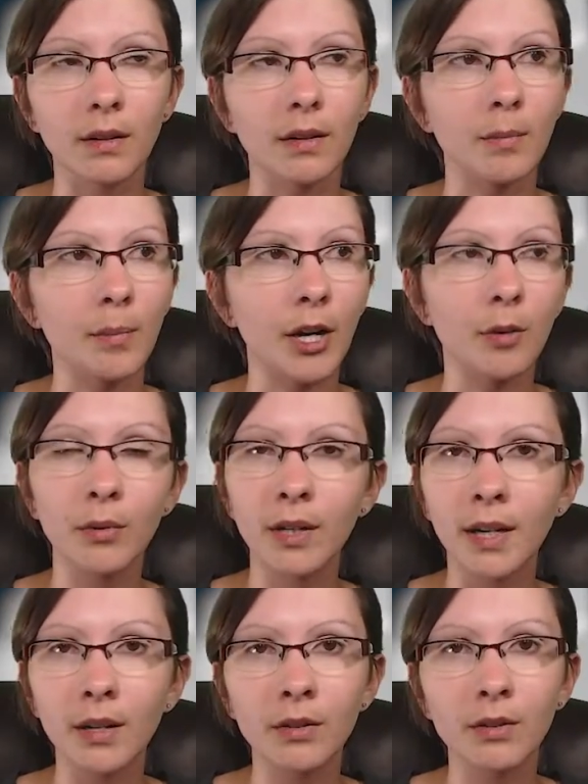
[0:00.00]

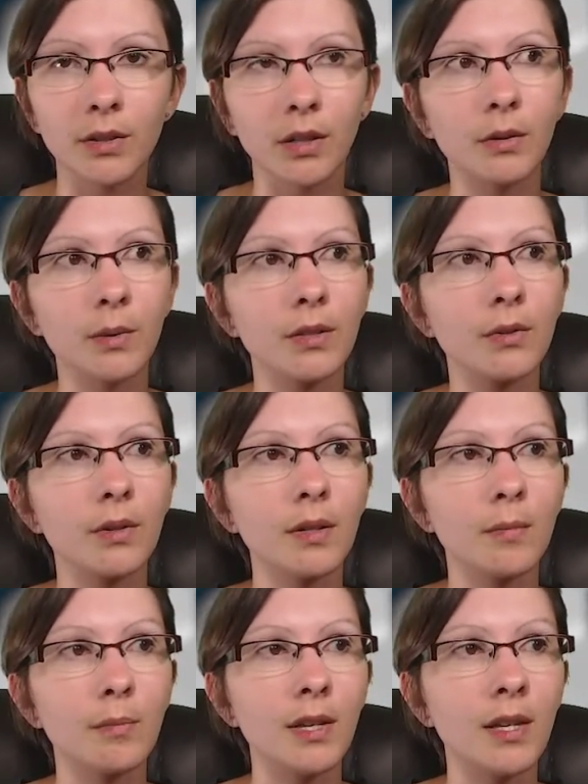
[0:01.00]
PowerPoint header is always
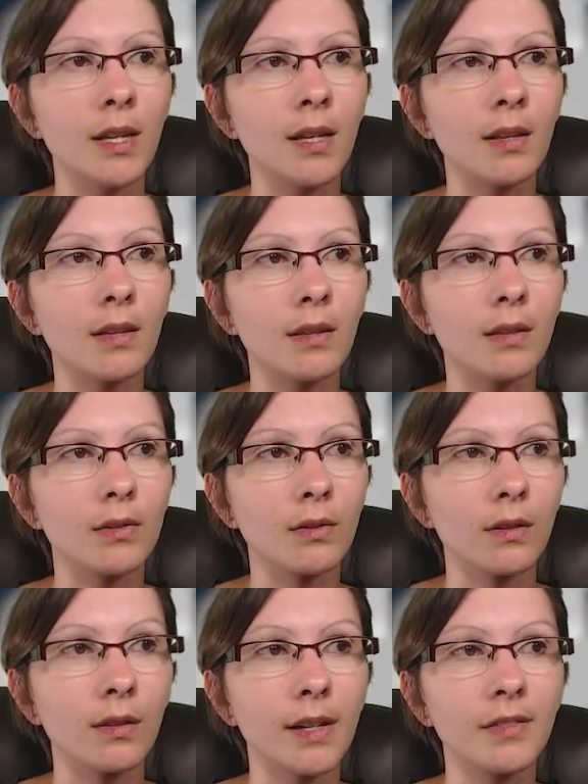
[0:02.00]
going to be the
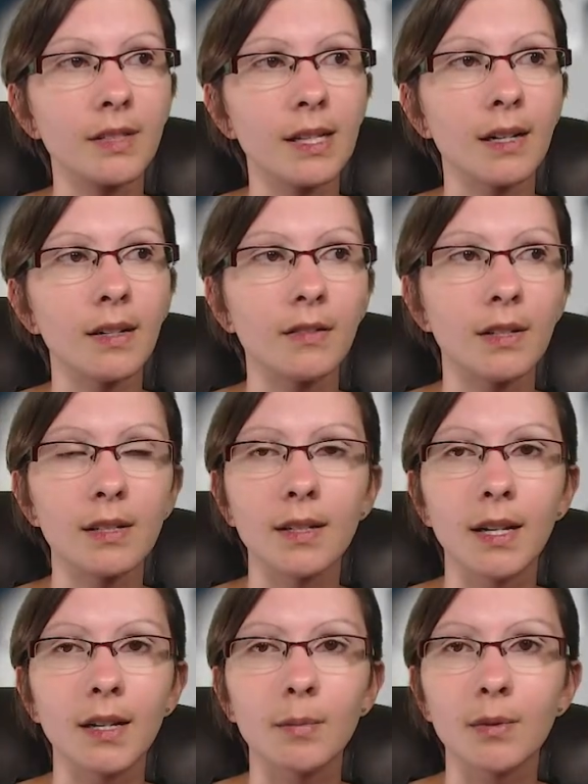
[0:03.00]
sort of left side of this
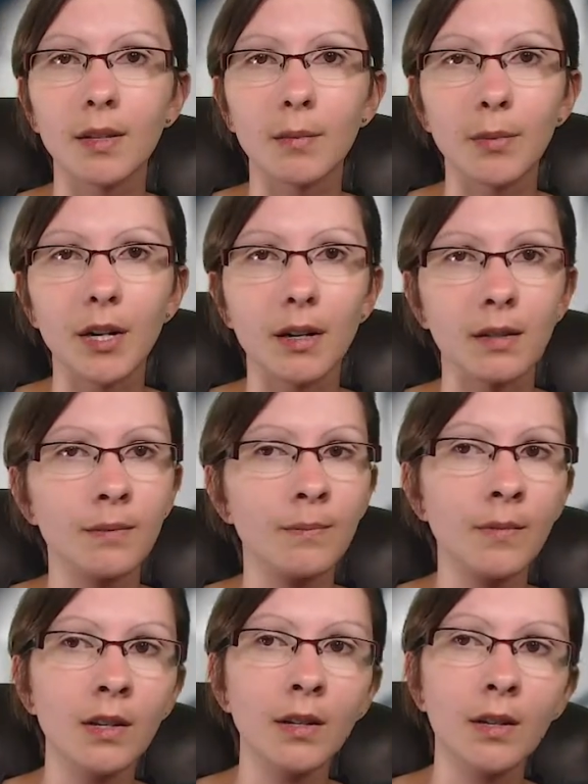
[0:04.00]
90% box.
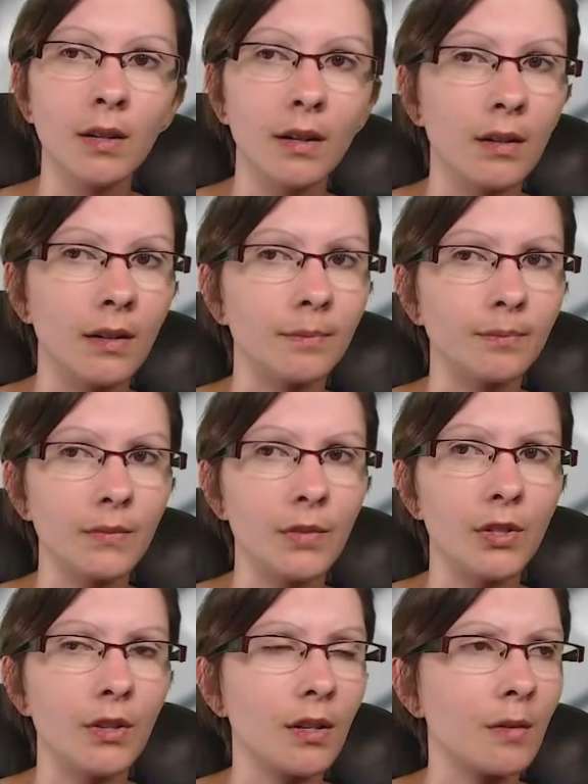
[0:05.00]

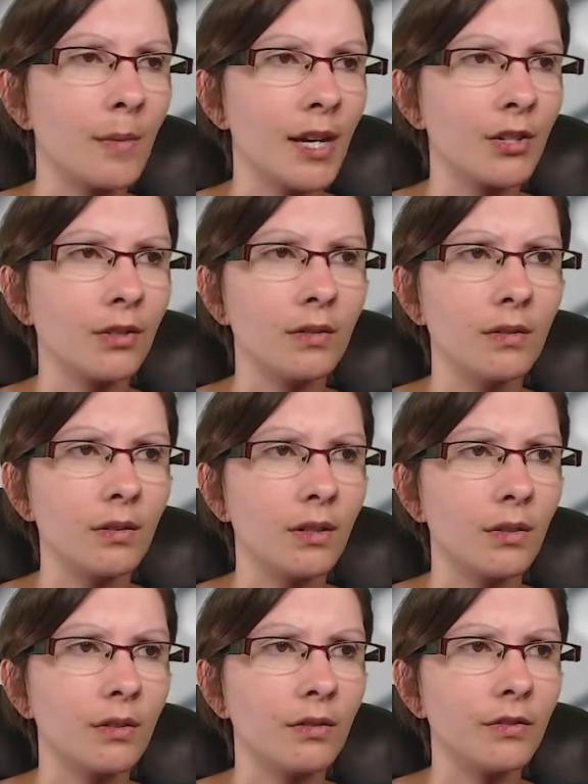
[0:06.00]
So you can imagine,
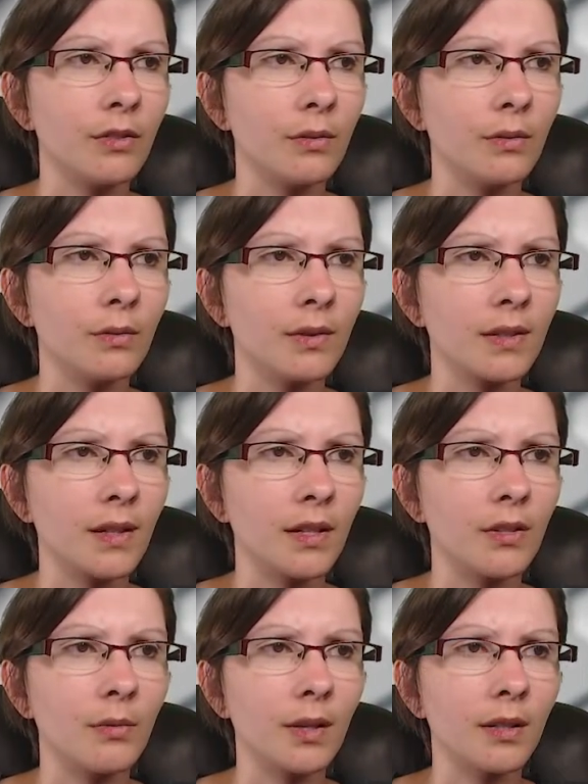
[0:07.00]
if you
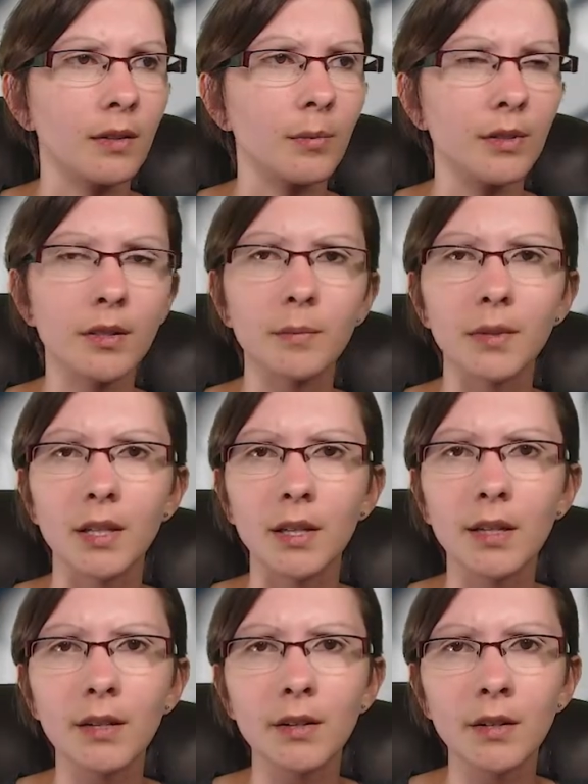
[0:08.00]
decided you wanted to put something
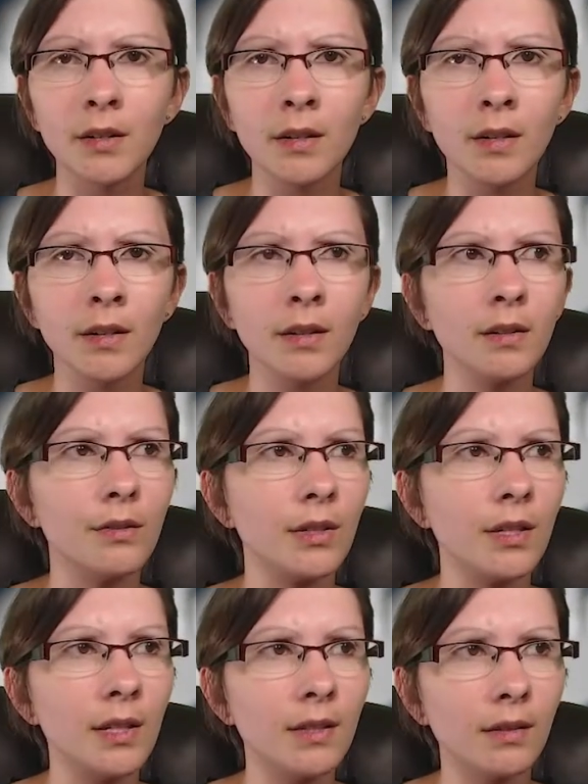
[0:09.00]
here,
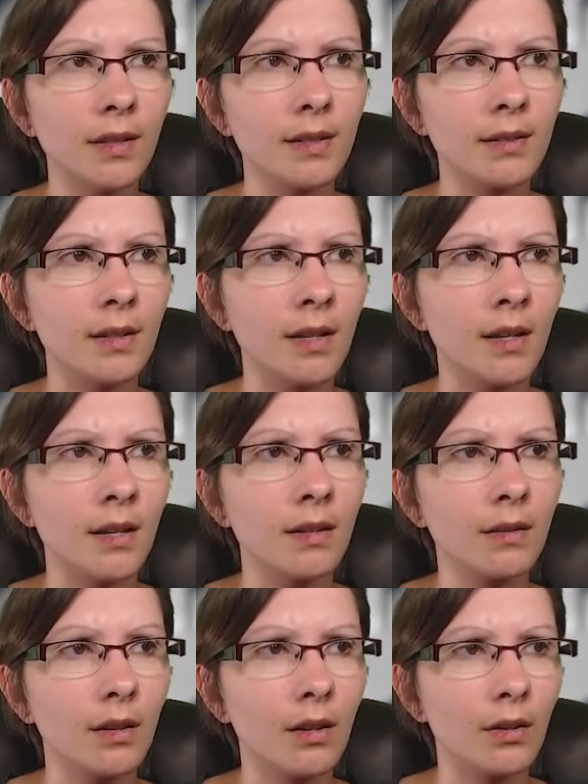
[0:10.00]
you can easily see,
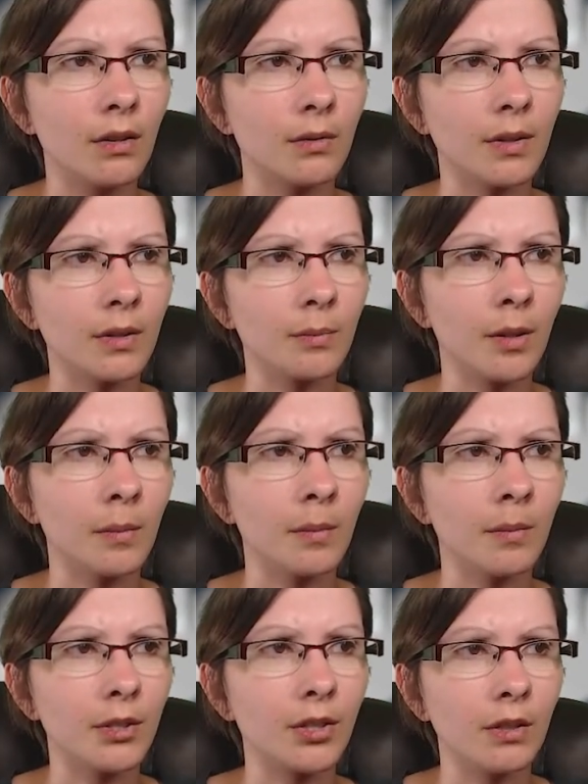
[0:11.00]
oh, it
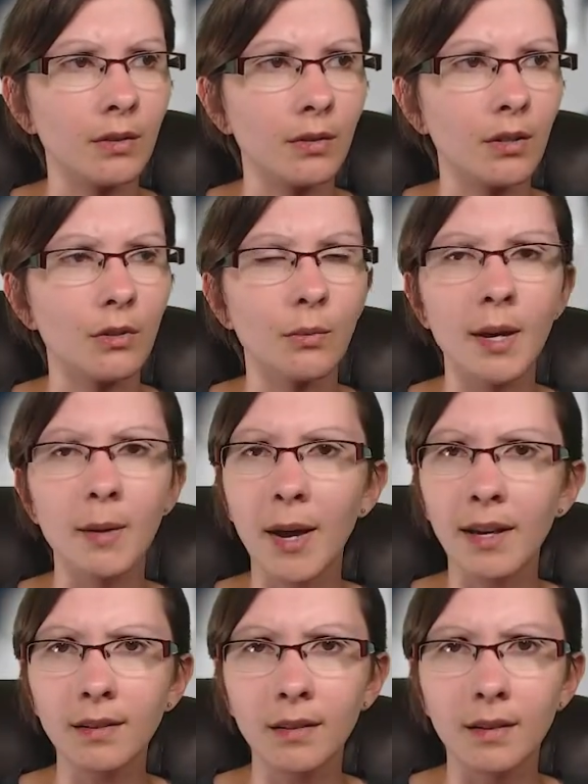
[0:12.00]
probably shouldn't go way
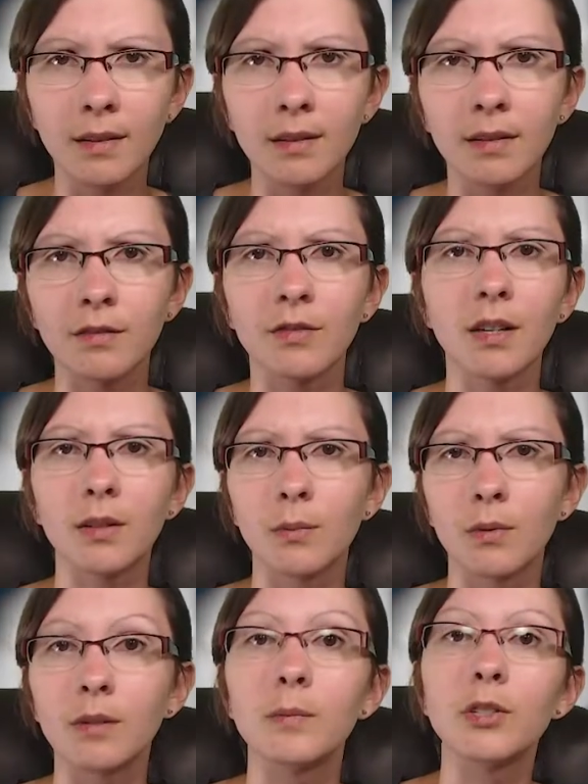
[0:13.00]
past this if I
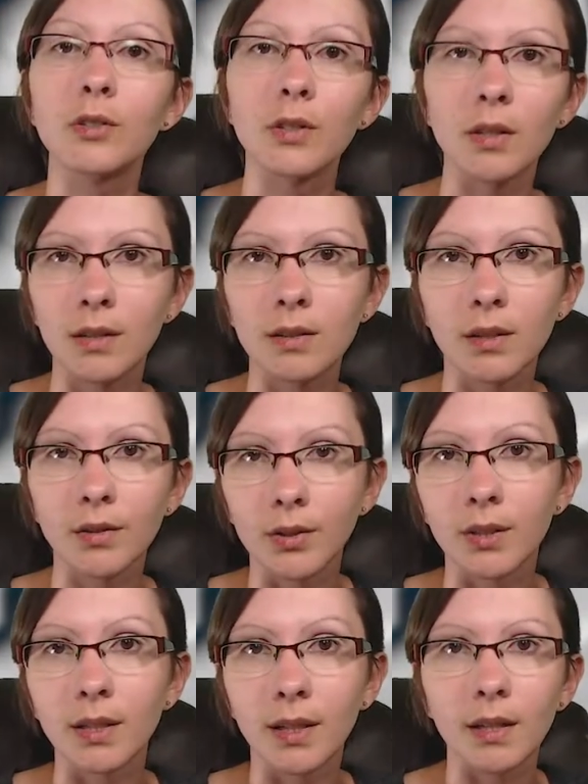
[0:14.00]
want to be sure that it's not
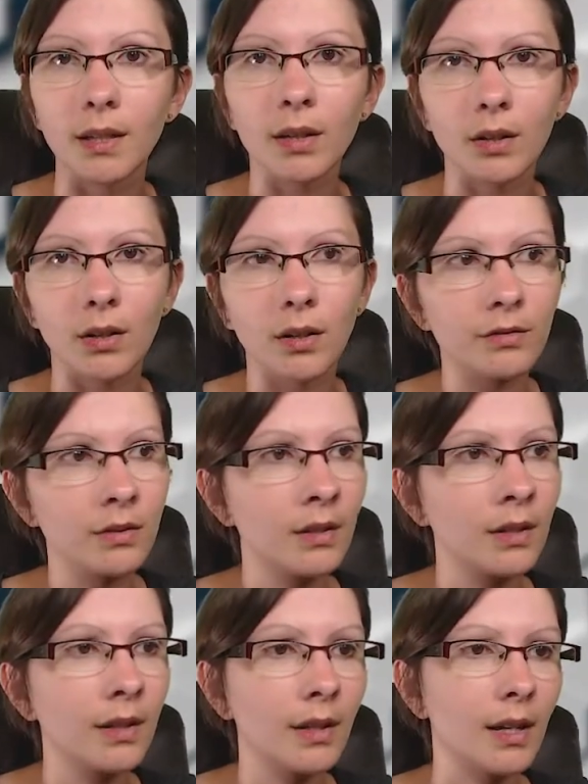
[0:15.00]
going to get cut off
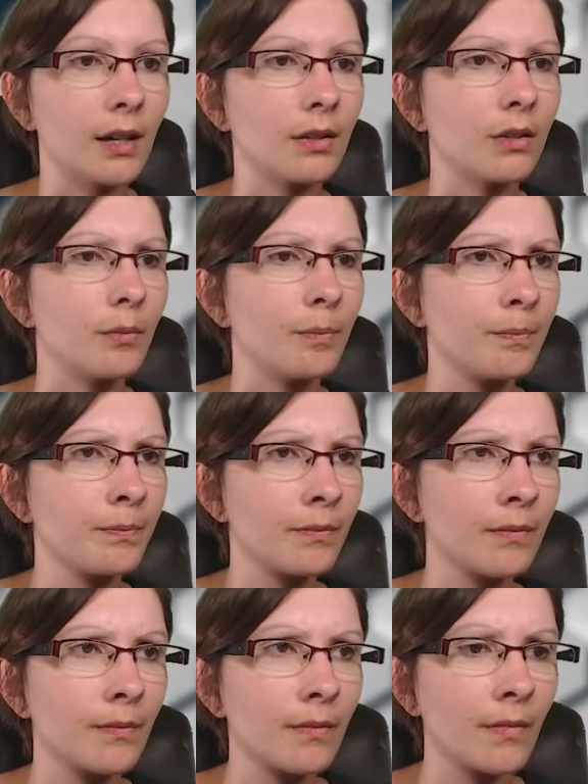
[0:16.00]
at home.
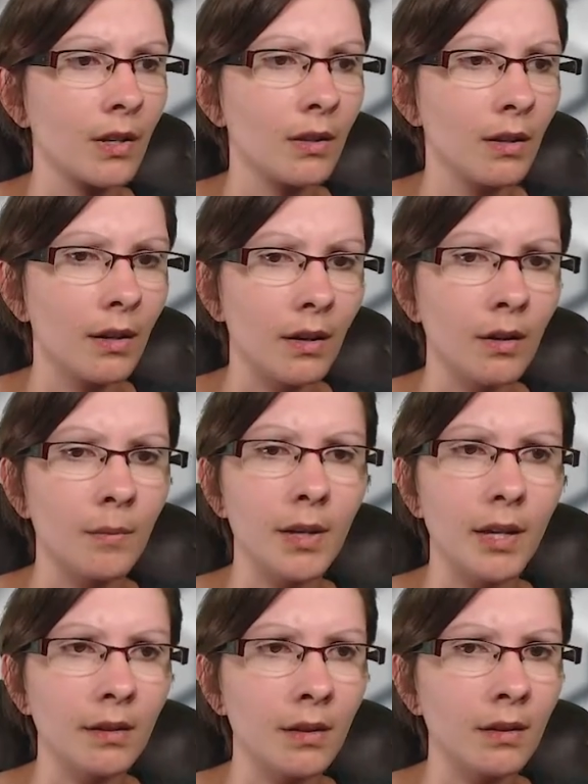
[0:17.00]

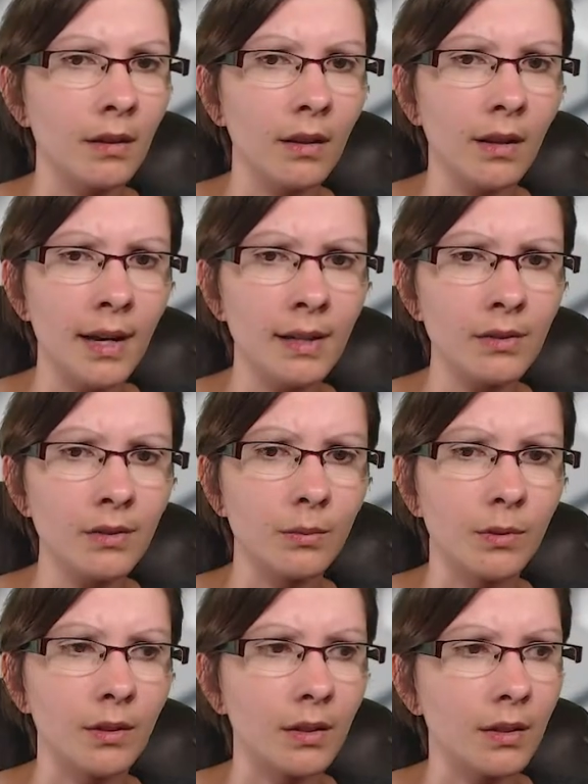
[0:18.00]
And then the
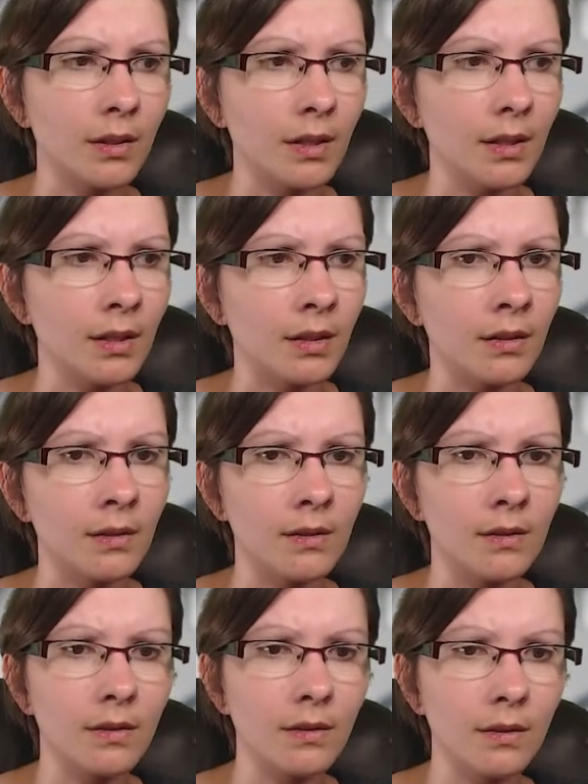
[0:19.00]
last one
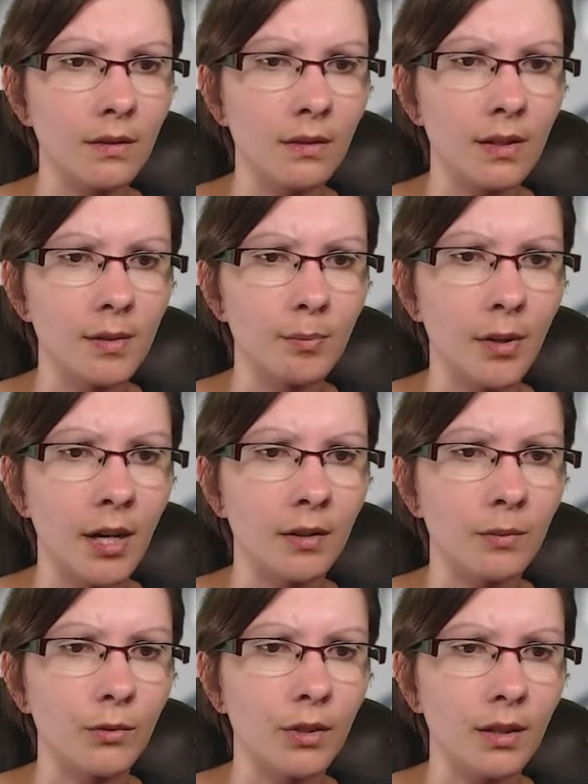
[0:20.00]
is this
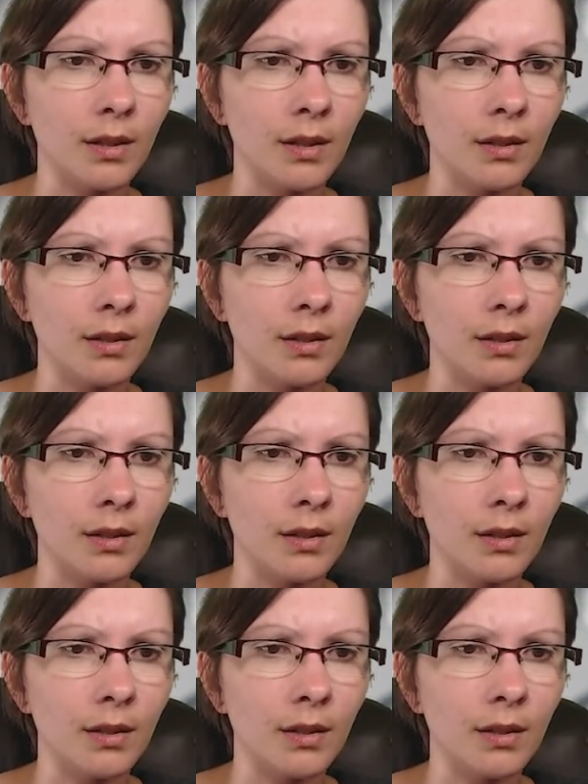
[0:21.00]
bottom one.